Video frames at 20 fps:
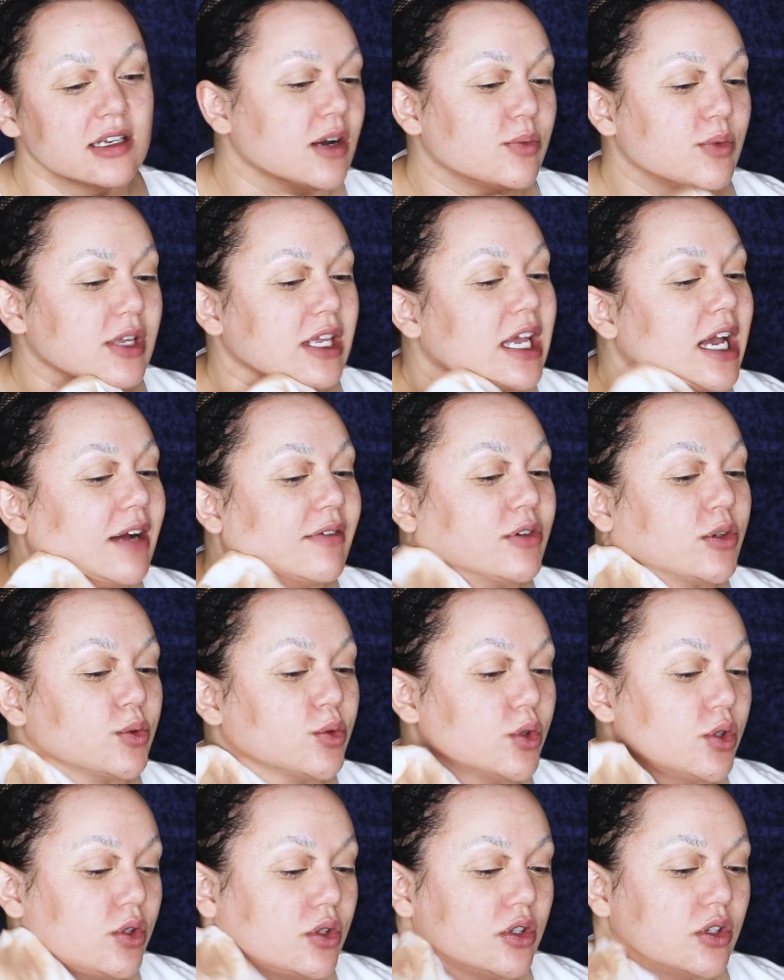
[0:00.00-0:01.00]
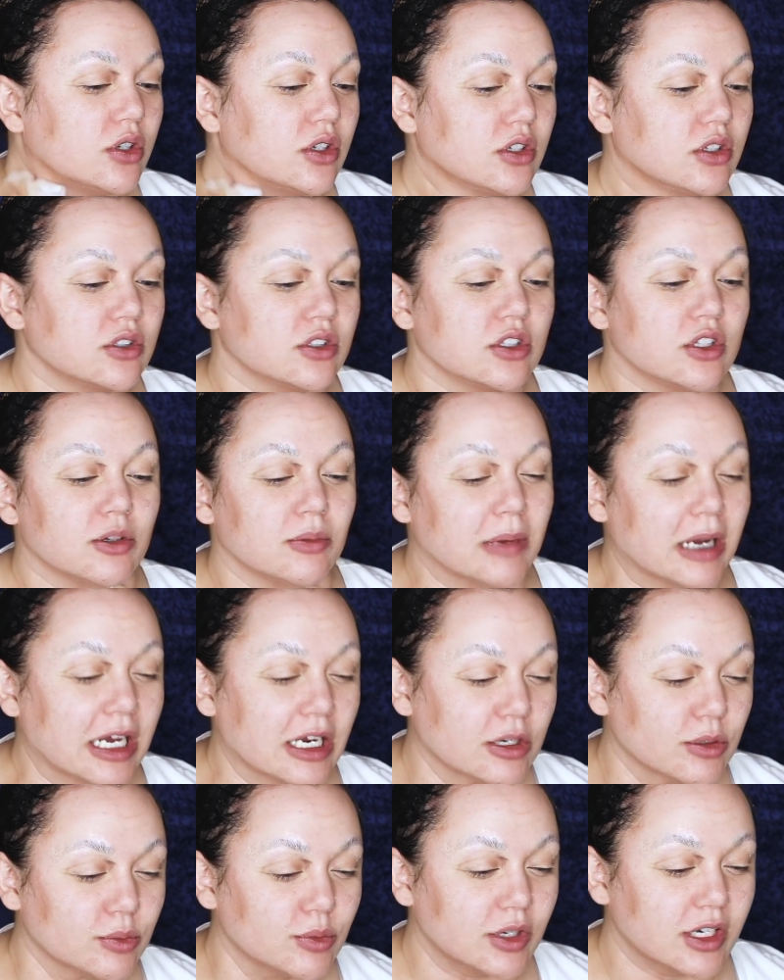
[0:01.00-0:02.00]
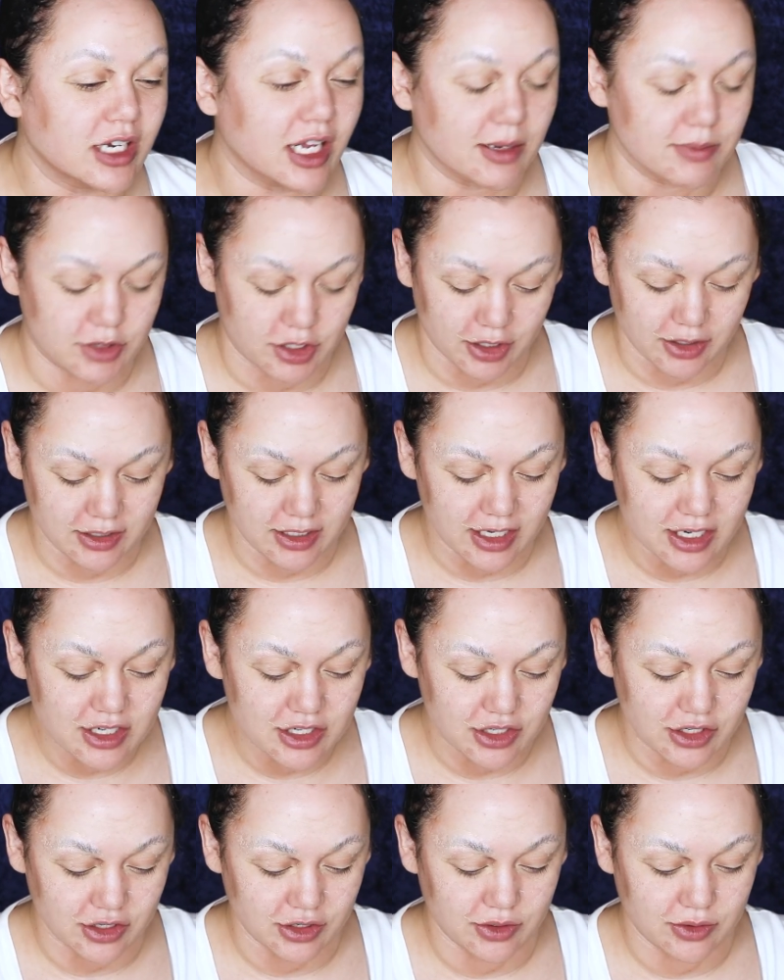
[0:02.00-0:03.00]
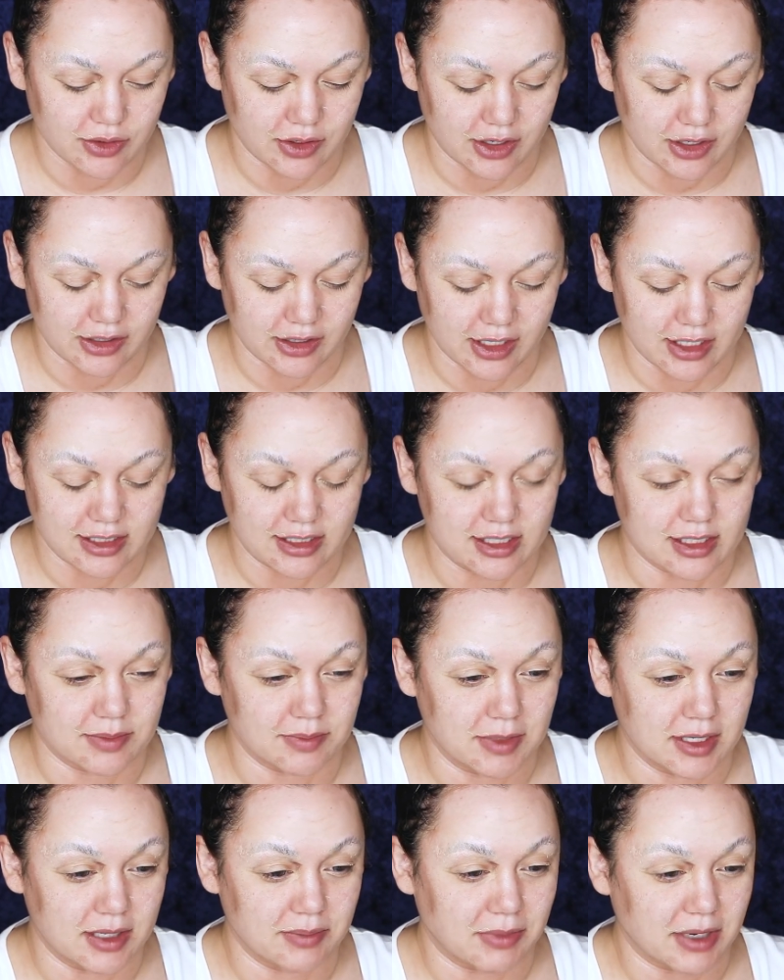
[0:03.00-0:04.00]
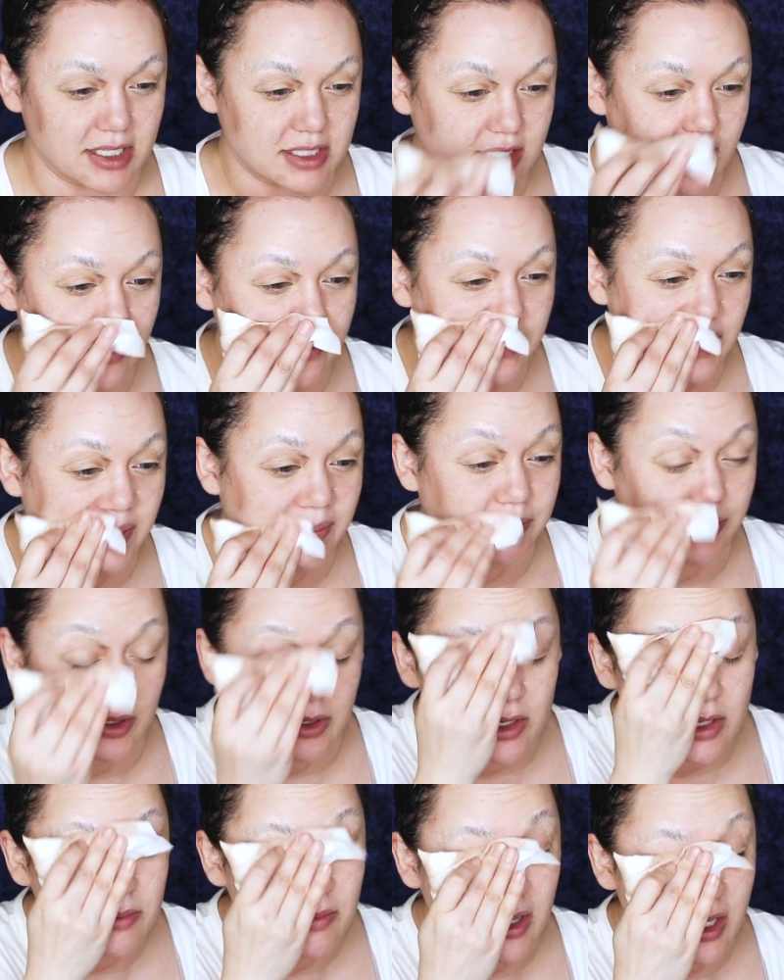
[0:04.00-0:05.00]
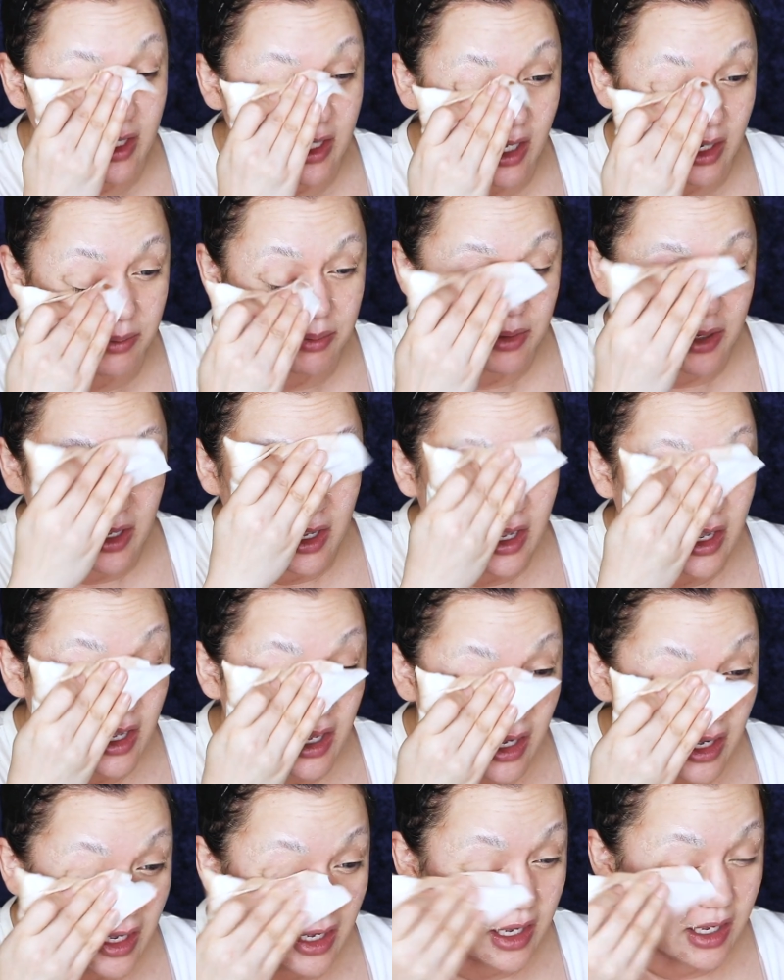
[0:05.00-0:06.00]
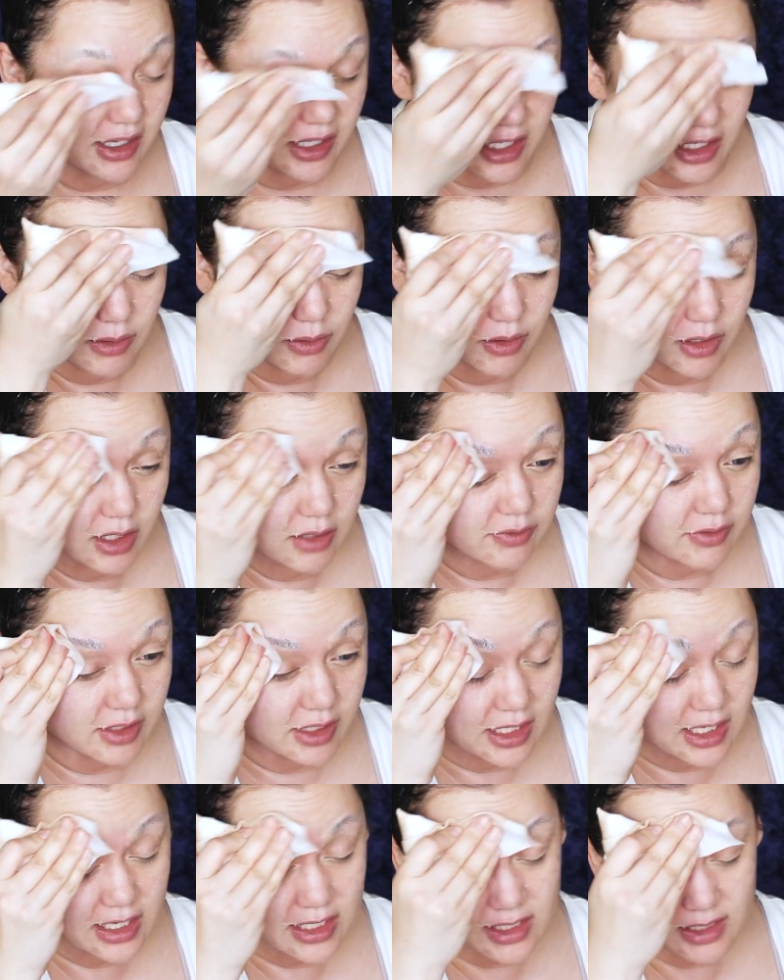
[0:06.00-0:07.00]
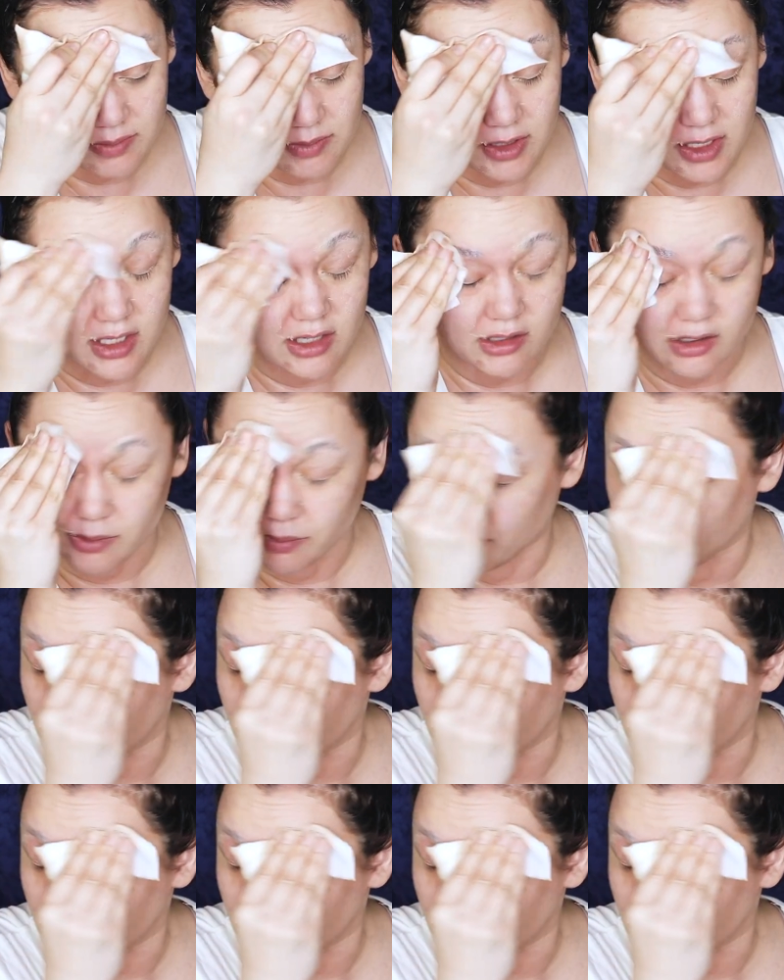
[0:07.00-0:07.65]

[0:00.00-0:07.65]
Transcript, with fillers: We have a rule, no matter what I'm turned into, unless it's me, myself, and beauty makeup, uh, he won't even kiss me or